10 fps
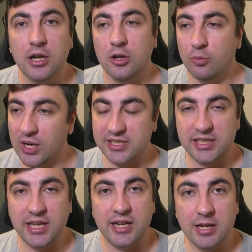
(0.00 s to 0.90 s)
want to
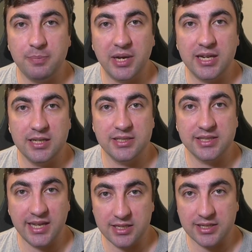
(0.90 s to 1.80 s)
get hit by his
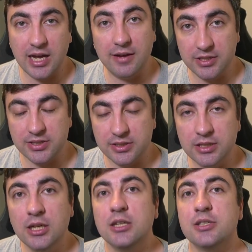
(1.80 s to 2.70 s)
gaze, obviously.
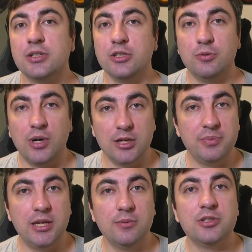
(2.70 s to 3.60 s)
So you want to be
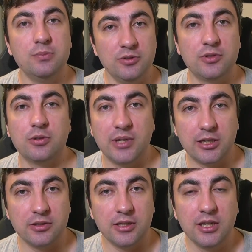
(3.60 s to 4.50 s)
able to move
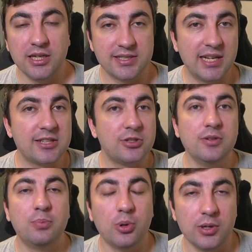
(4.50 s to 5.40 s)
correctly. It's not too
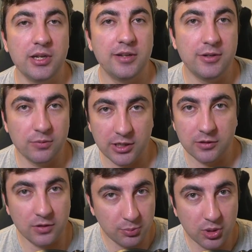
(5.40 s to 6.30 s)
important if you run
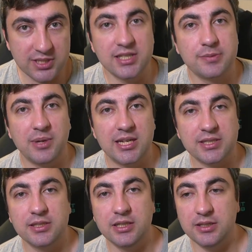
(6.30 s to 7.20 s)
over poison splats
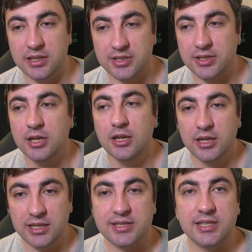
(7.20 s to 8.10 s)
in this
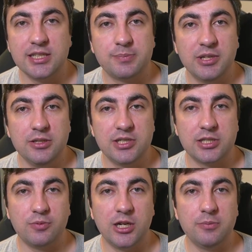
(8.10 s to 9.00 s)
instance, but you just
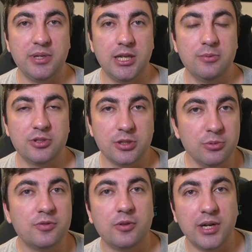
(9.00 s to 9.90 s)
want to be able to
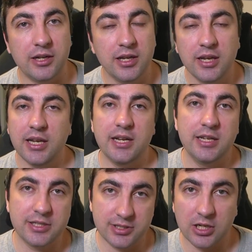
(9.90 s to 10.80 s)
move around and hit
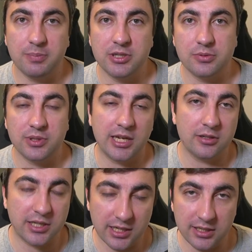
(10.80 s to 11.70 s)
Xarpus without
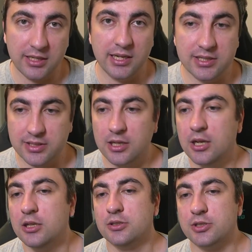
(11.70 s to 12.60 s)
getting gazed.
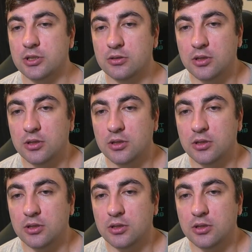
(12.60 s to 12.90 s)
So